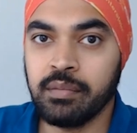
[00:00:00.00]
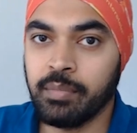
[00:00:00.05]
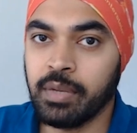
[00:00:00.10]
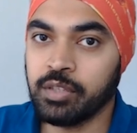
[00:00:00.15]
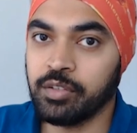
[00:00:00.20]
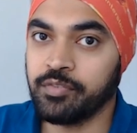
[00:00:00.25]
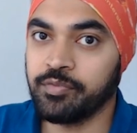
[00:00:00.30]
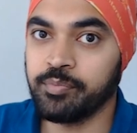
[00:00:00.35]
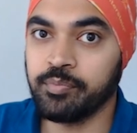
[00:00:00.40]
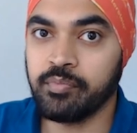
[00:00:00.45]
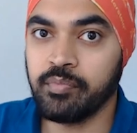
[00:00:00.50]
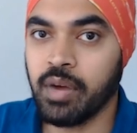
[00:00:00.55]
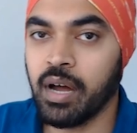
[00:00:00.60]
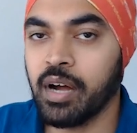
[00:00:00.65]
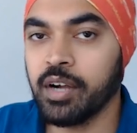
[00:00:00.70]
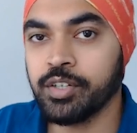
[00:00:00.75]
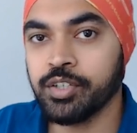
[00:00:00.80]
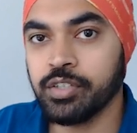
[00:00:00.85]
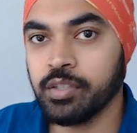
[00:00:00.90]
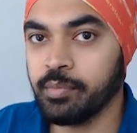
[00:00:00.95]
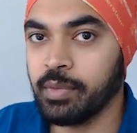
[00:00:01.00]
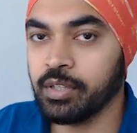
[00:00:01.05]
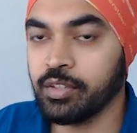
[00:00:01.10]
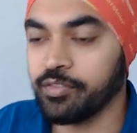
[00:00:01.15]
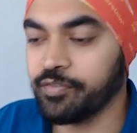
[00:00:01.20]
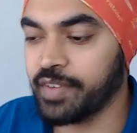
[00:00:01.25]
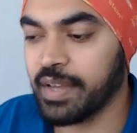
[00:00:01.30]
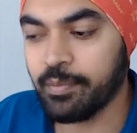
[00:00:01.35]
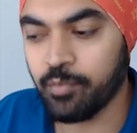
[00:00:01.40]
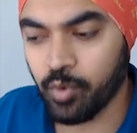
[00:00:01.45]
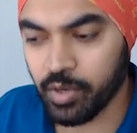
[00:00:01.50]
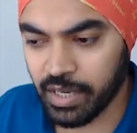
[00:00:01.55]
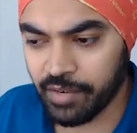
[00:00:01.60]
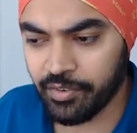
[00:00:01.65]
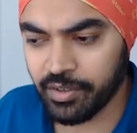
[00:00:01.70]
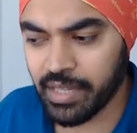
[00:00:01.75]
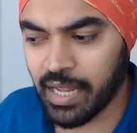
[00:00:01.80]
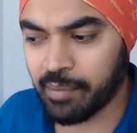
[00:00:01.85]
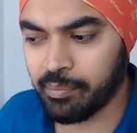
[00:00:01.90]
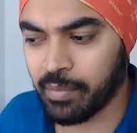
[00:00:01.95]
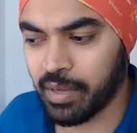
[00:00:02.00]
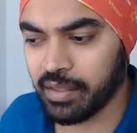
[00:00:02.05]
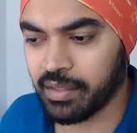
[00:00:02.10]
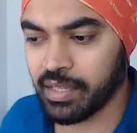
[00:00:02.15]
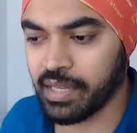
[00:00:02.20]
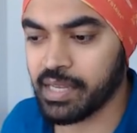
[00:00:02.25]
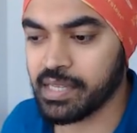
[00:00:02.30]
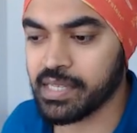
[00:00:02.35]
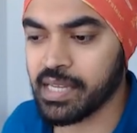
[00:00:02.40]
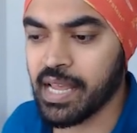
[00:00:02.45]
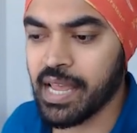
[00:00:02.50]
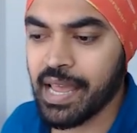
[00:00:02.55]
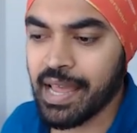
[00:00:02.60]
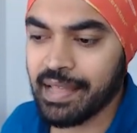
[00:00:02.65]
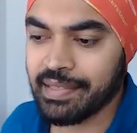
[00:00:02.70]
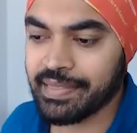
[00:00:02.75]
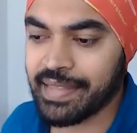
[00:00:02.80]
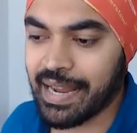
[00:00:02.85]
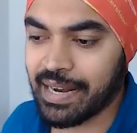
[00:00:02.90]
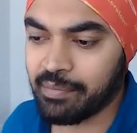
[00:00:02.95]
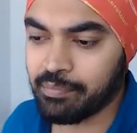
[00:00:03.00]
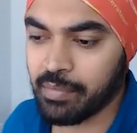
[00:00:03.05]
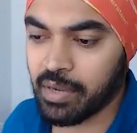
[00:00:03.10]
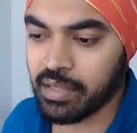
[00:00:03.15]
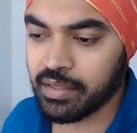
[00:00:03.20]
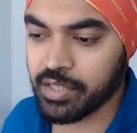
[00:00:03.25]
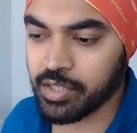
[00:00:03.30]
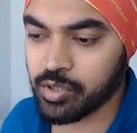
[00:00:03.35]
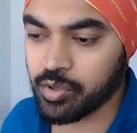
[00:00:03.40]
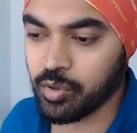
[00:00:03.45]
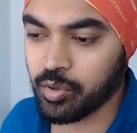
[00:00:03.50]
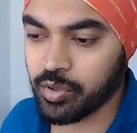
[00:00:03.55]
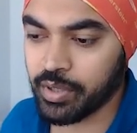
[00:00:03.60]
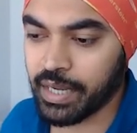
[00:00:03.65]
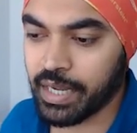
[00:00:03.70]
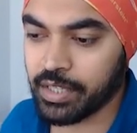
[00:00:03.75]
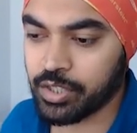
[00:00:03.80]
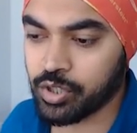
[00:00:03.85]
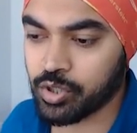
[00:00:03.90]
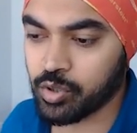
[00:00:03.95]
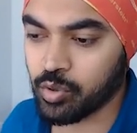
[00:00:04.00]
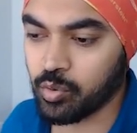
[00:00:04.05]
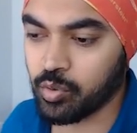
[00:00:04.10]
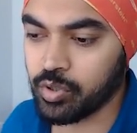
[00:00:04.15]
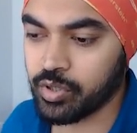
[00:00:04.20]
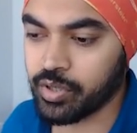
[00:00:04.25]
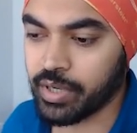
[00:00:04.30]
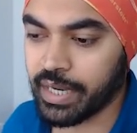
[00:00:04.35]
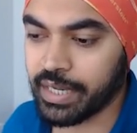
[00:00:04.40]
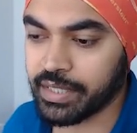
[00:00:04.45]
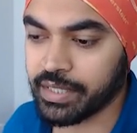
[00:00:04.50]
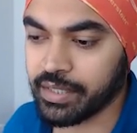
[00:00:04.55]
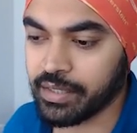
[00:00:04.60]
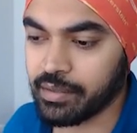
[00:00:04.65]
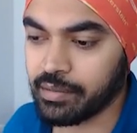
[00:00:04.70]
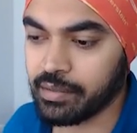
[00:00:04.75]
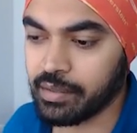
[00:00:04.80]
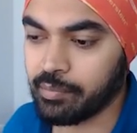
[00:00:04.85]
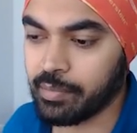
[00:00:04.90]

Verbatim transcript: month of March, the month of Feb, whatever that month is, that month is going to get stored right here, the